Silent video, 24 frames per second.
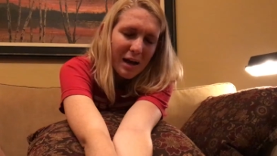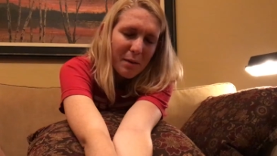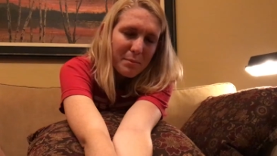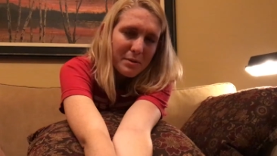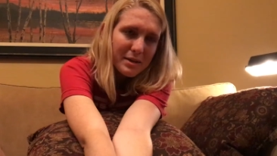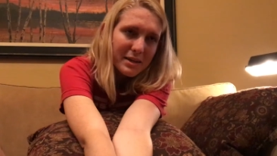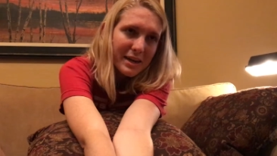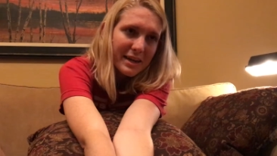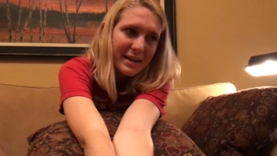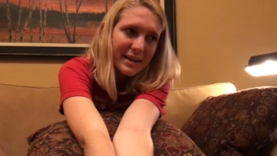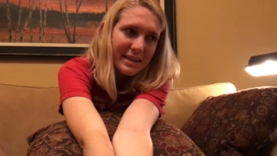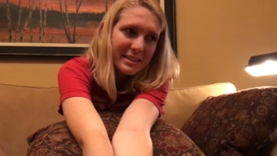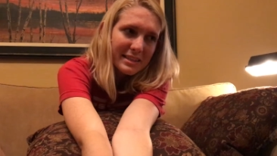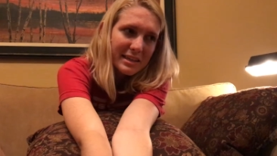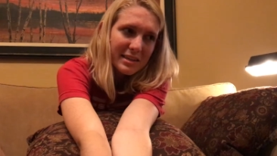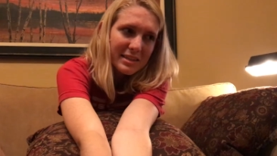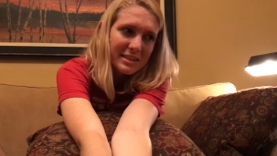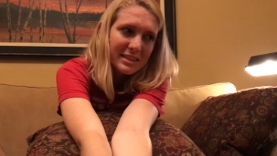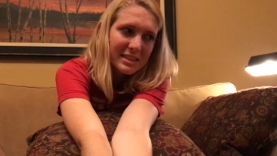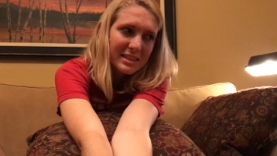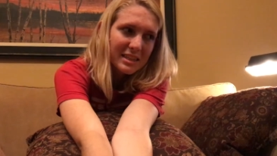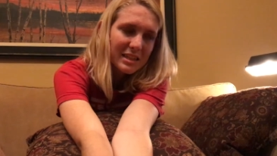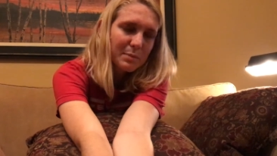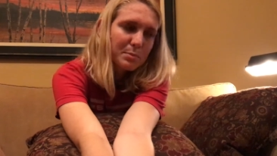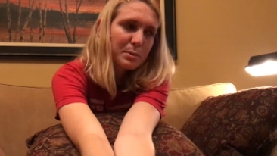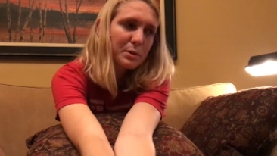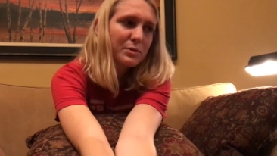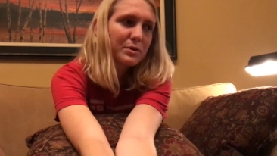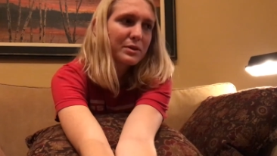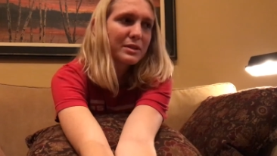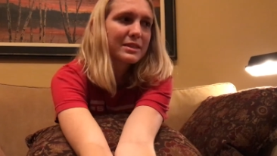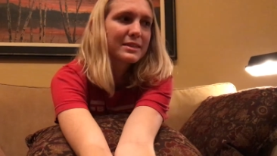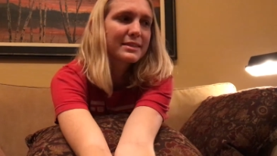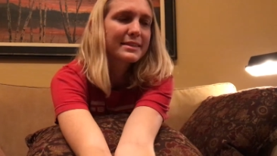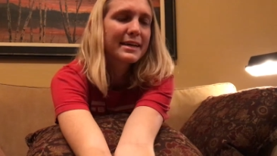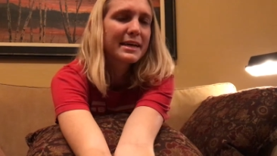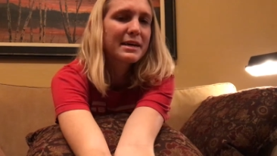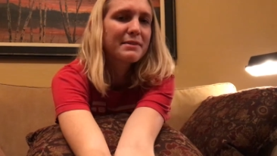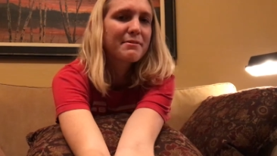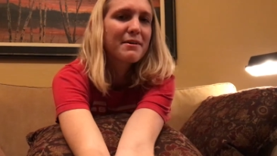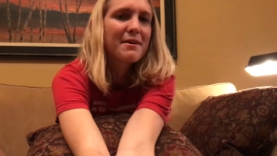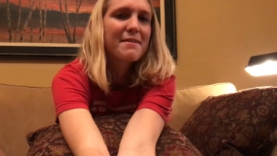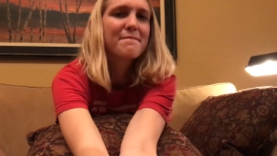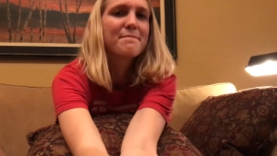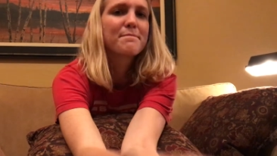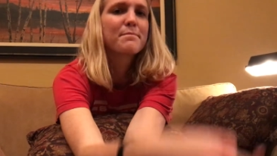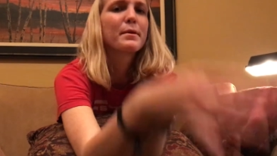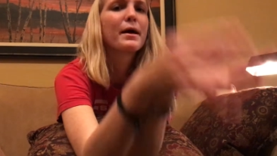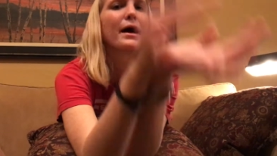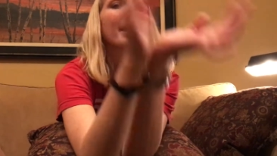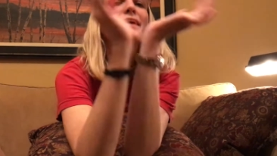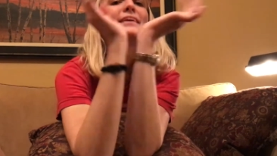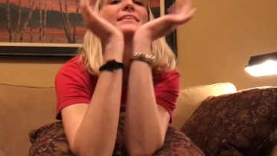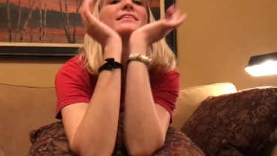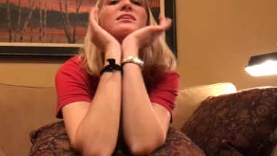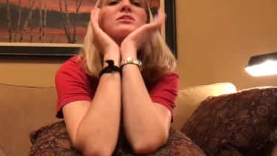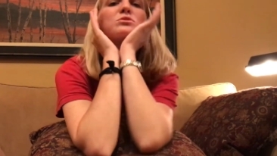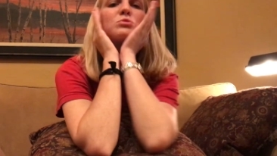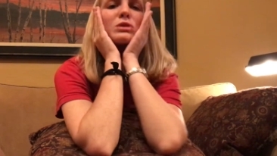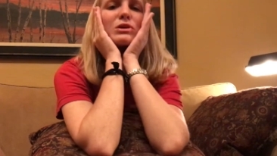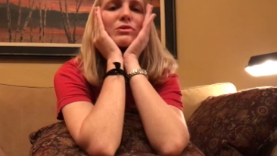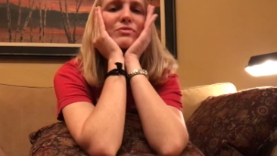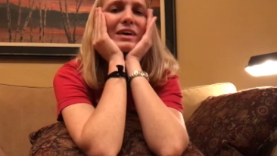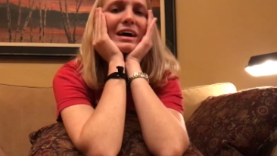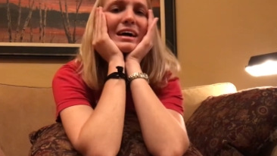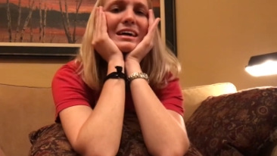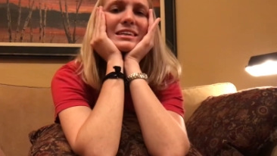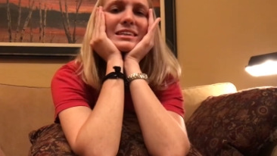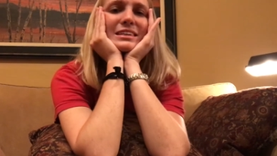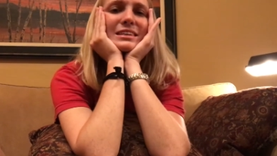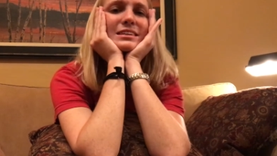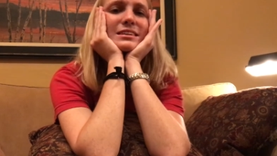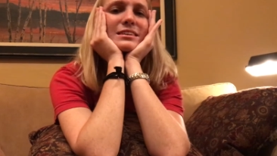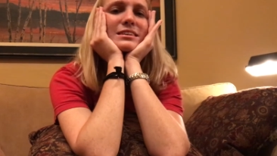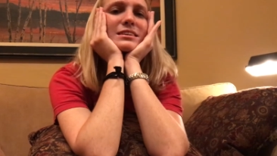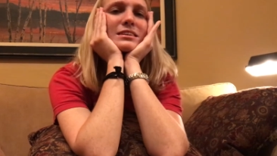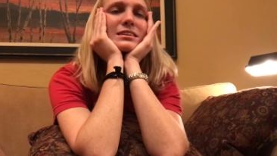I mean, I guess I could still upload it today if I edit this really fast.